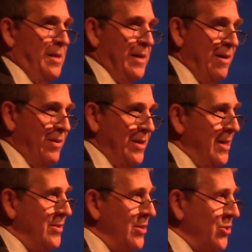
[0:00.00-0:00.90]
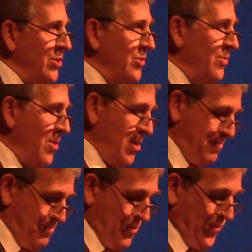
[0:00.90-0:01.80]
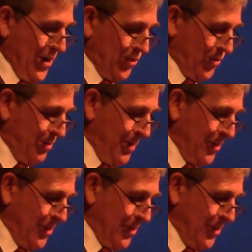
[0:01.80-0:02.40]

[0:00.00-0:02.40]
Now, in addition to our professors and